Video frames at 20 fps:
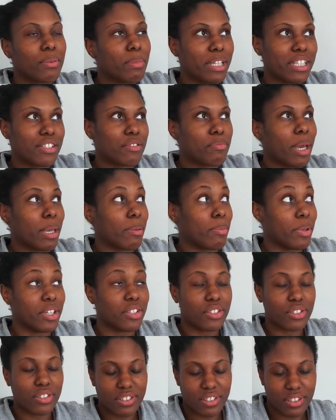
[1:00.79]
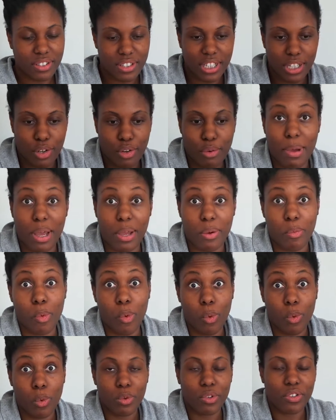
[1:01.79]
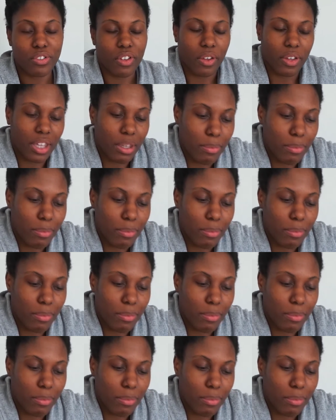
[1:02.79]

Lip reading: piece of paper. It's still on my wall, so